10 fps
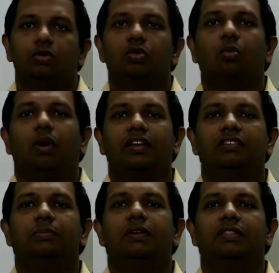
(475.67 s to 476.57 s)
So what
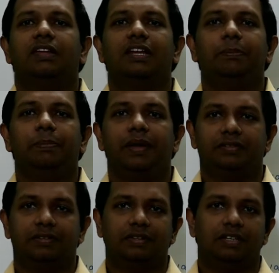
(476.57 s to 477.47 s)
is basically
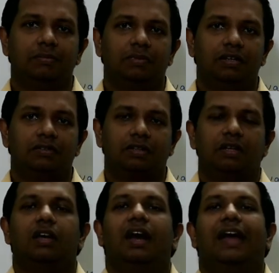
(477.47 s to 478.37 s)
basicity means?
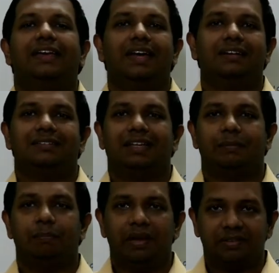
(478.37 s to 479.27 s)
I can
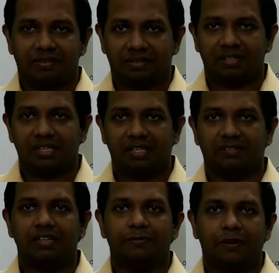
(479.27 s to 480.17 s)
say basicity
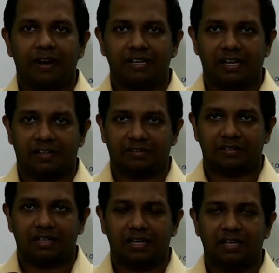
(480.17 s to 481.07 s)
is defined as
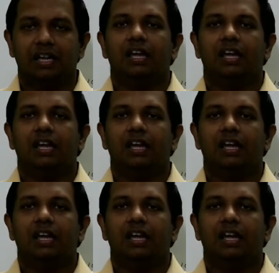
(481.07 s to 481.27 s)
the